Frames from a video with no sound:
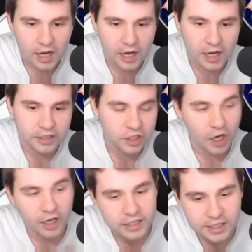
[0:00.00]

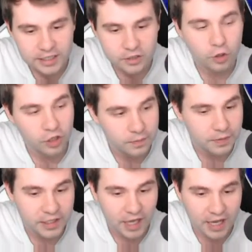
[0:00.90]
God Key could
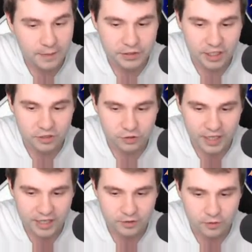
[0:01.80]
be a potential
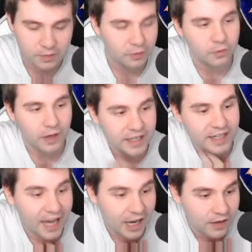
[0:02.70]
category, but right
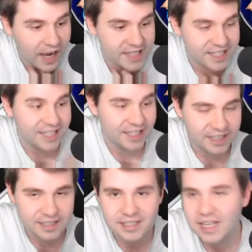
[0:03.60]
now, as it
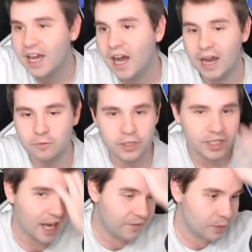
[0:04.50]
is, I
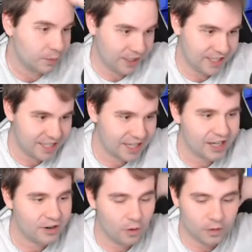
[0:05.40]
would never place it
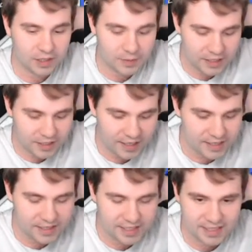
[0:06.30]
there only
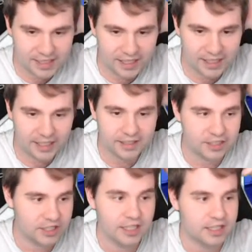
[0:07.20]
because it
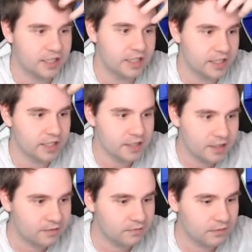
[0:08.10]
just doesn't exist.